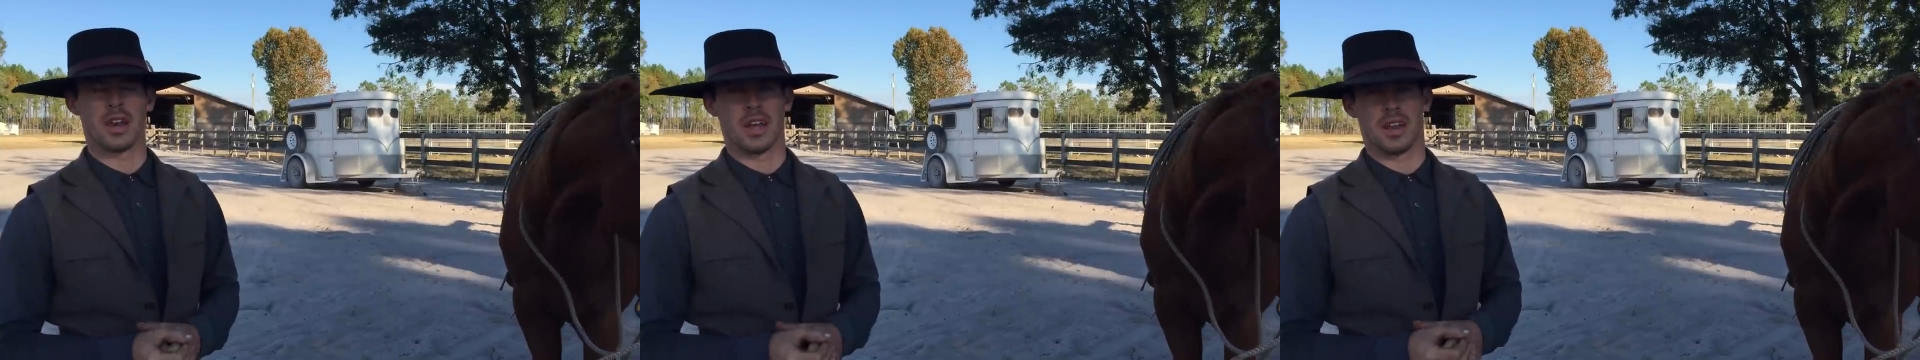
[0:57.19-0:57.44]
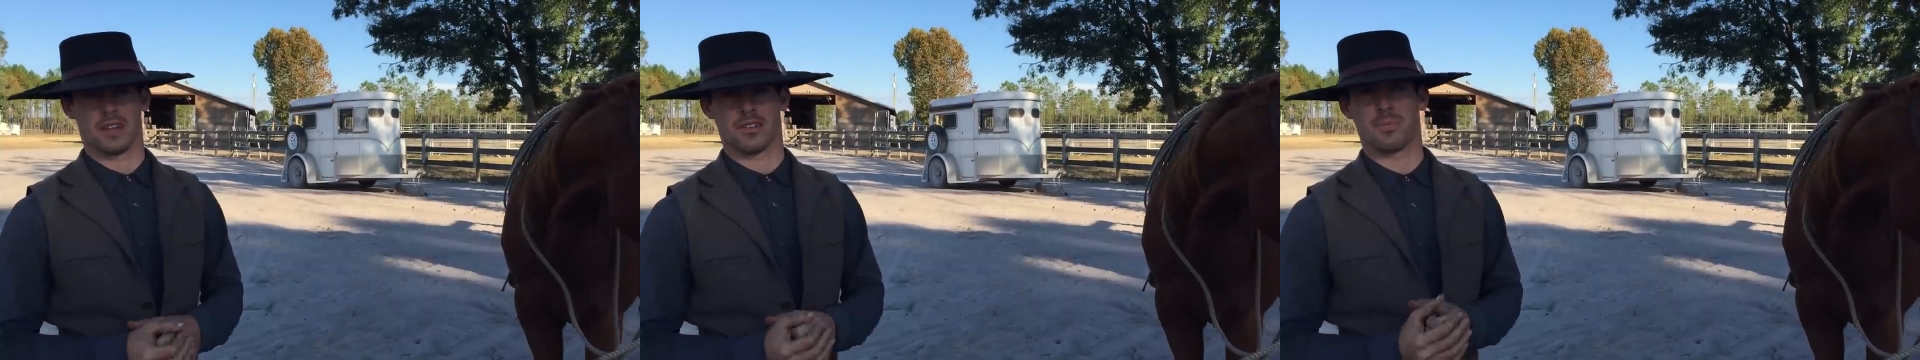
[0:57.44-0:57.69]

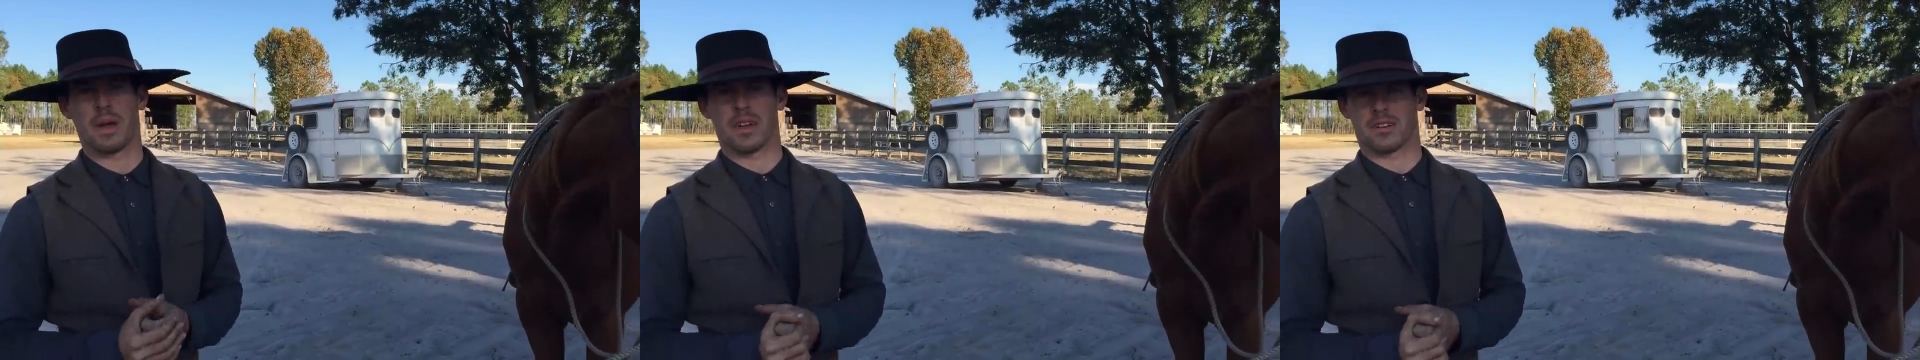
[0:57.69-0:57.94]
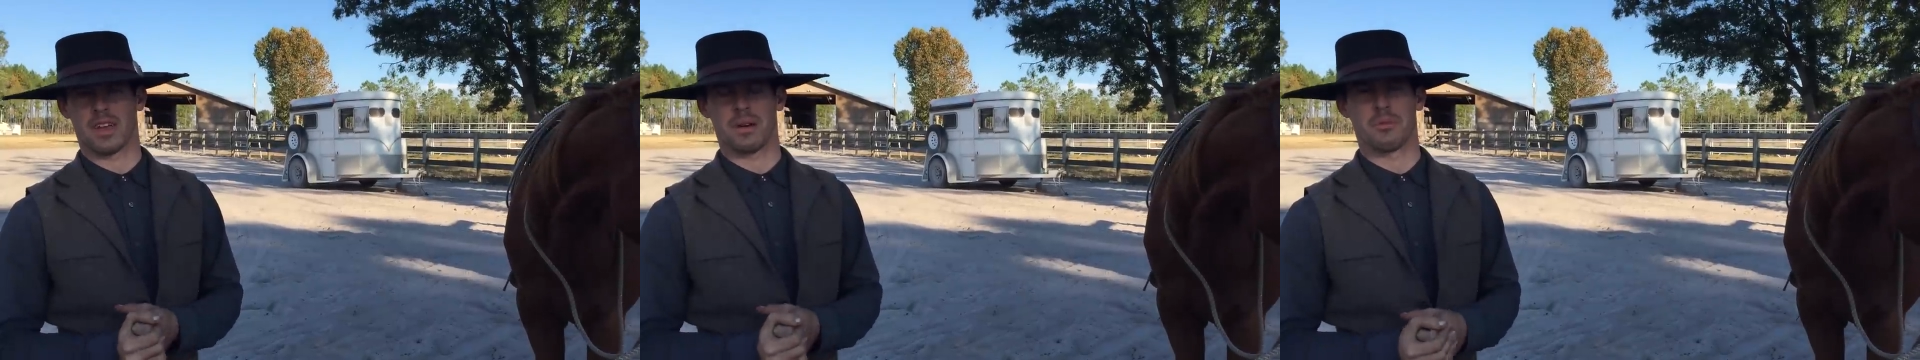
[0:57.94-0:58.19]
and
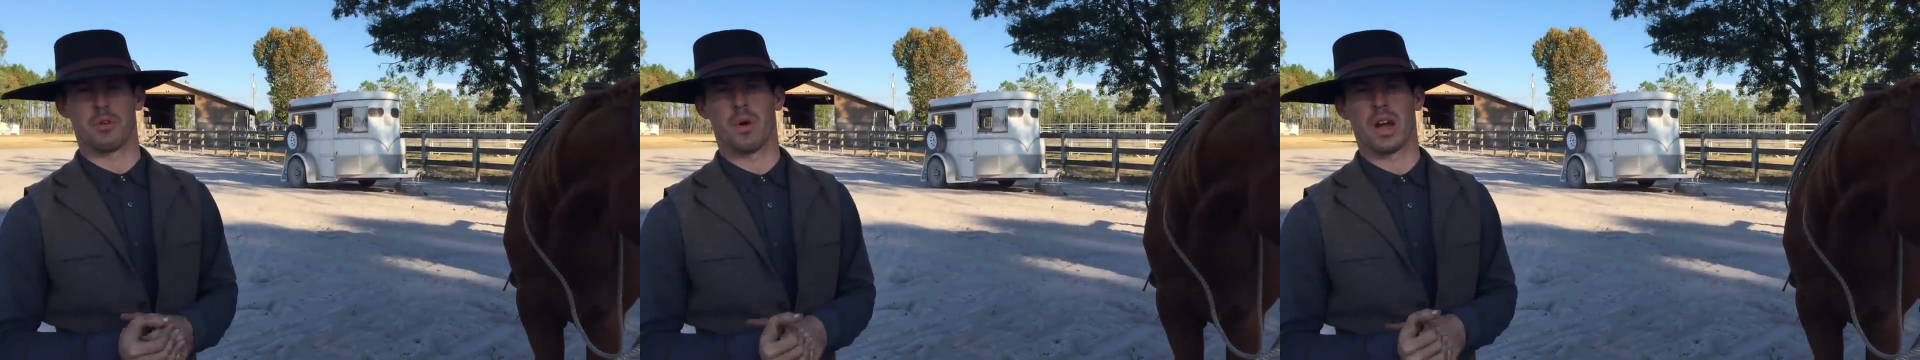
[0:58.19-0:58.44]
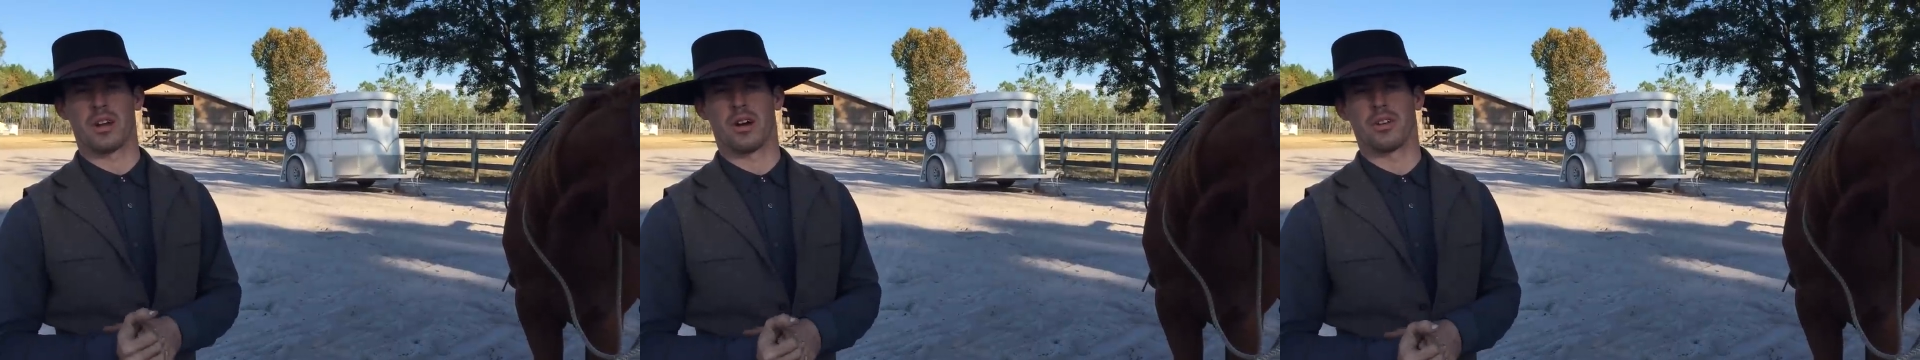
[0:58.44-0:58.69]
expect him to
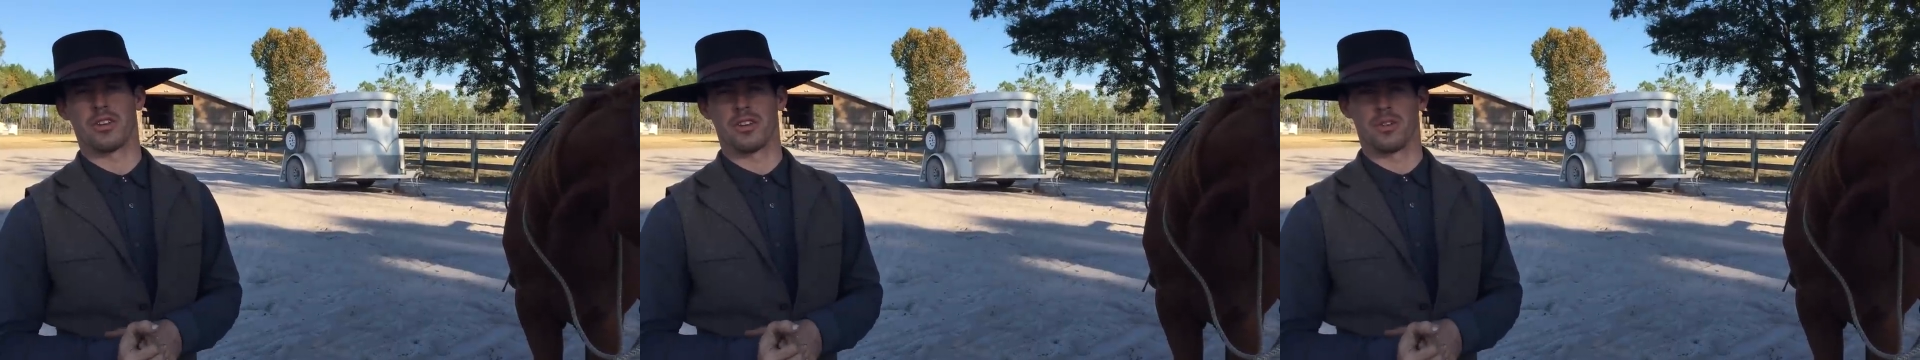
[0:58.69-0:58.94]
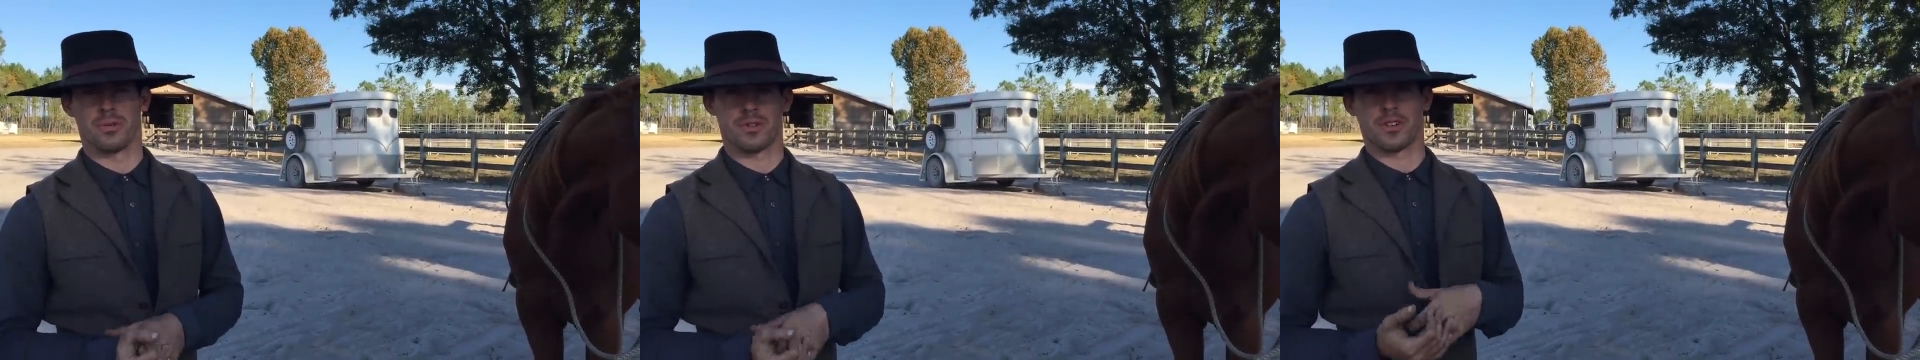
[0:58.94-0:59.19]
wait on
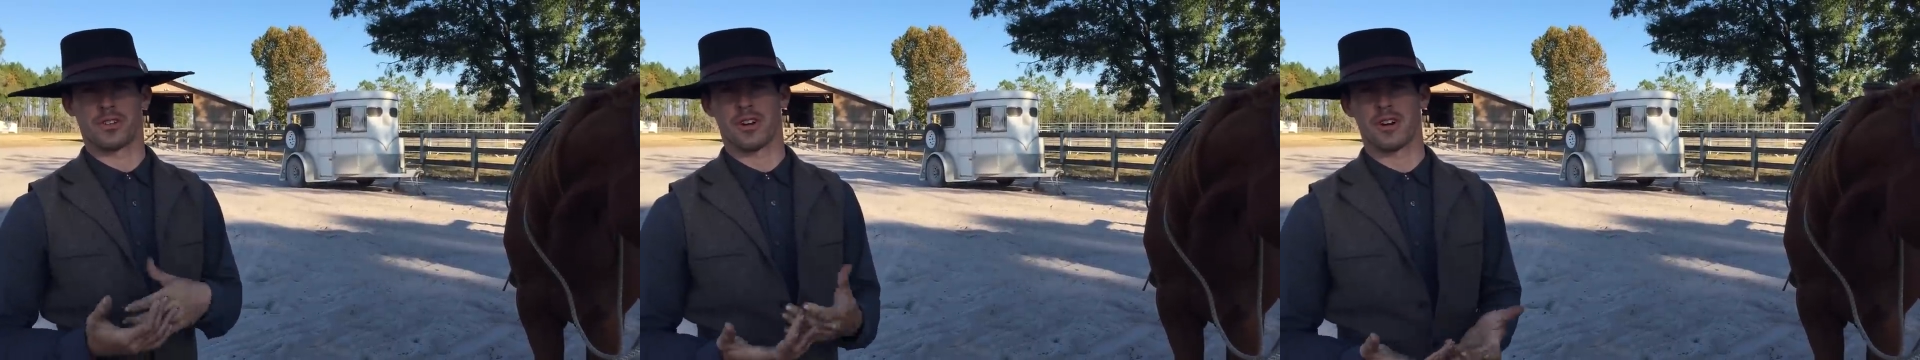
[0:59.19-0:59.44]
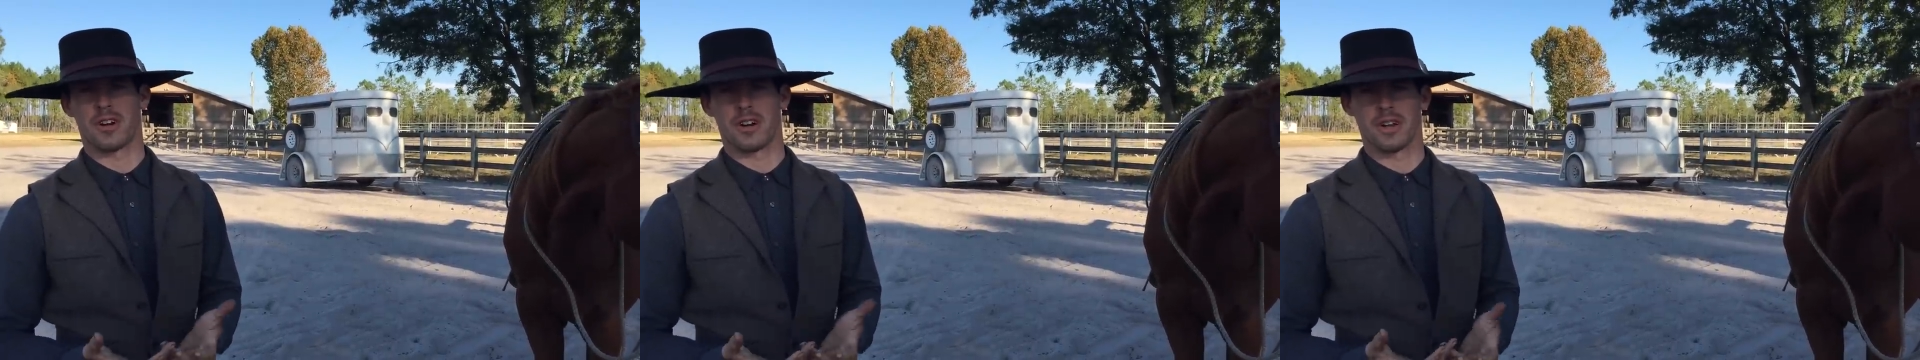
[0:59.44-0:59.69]
you to
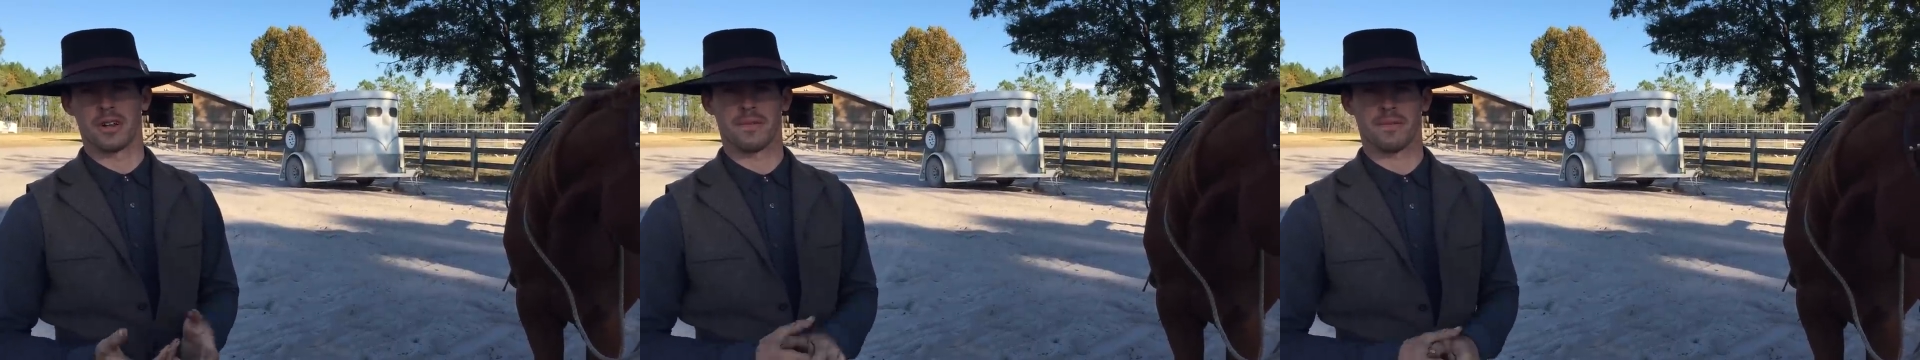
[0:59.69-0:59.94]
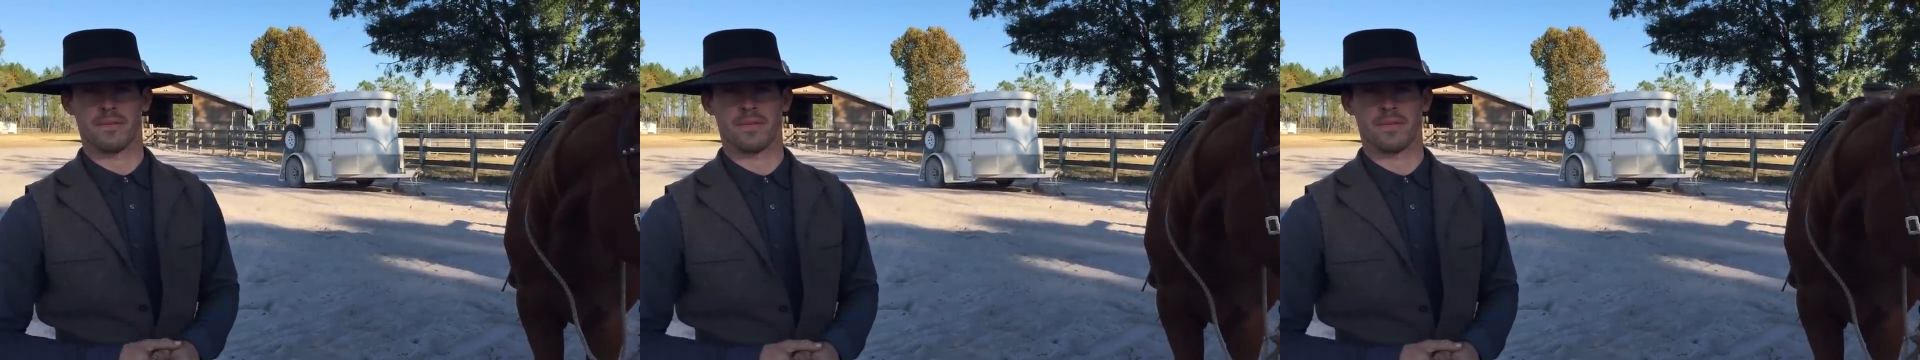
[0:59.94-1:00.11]
turn?